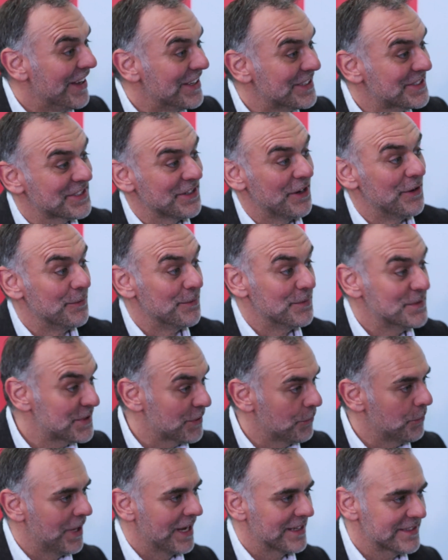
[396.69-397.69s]

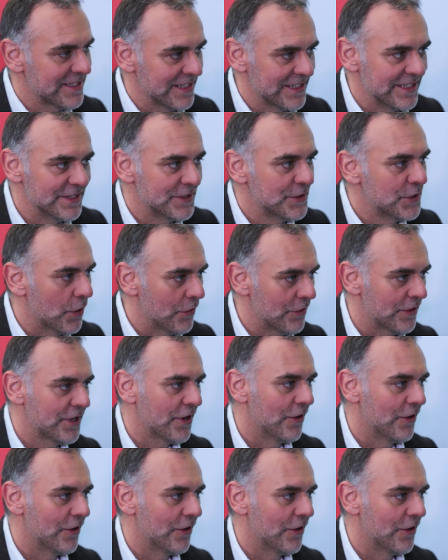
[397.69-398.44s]
So we actually got the